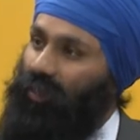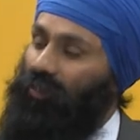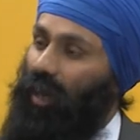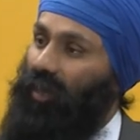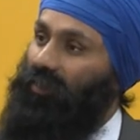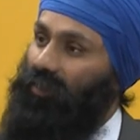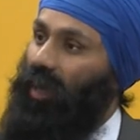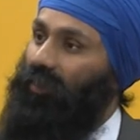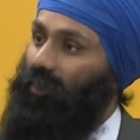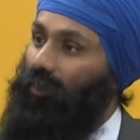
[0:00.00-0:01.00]
is
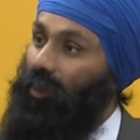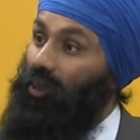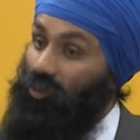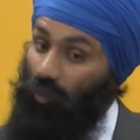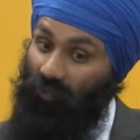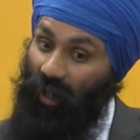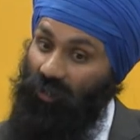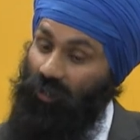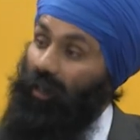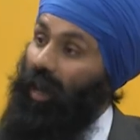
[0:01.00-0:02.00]
excited, so they're
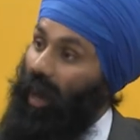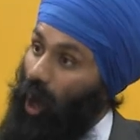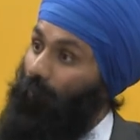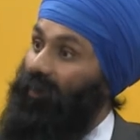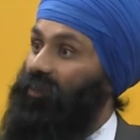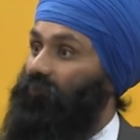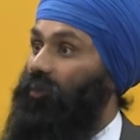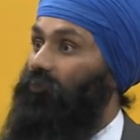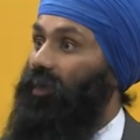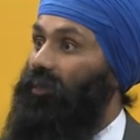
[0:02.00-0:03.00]
actually helping us
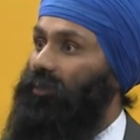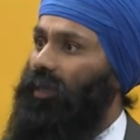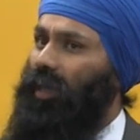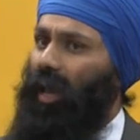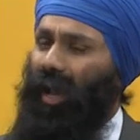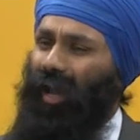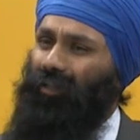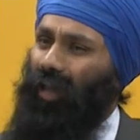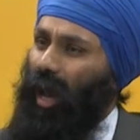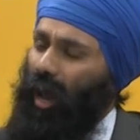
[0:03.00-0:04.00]
fundraise.
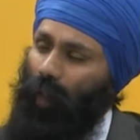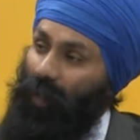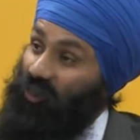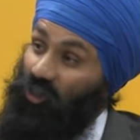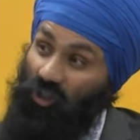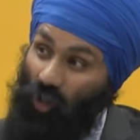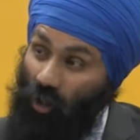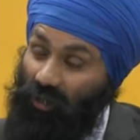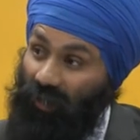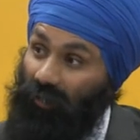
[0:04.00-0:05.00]
And I'm actually
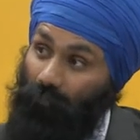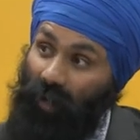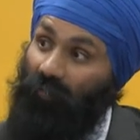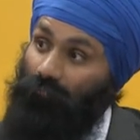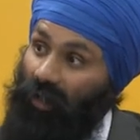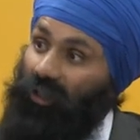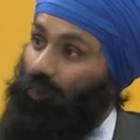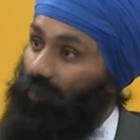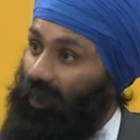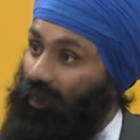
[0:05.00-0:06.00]
shocked at the amount of money
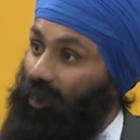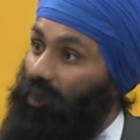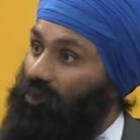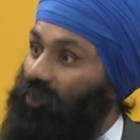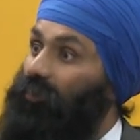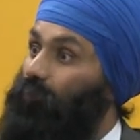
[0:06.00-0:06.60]
you need just to